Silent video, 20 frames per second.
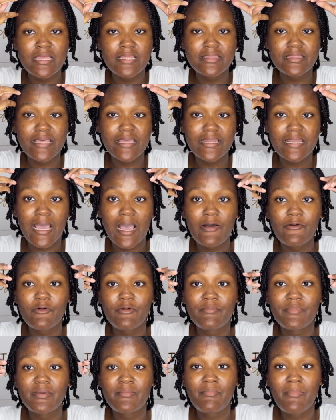Then I will
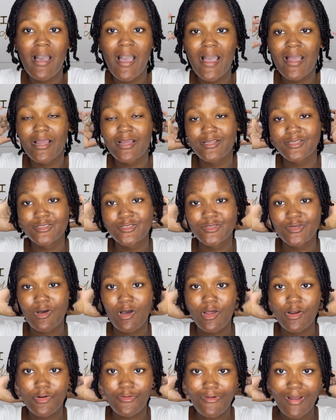be back to
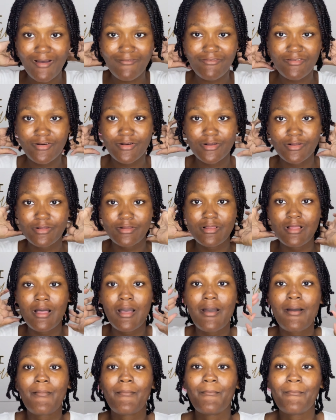unravel
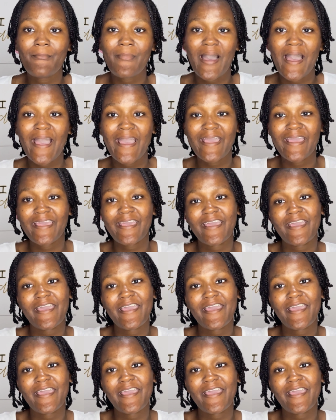my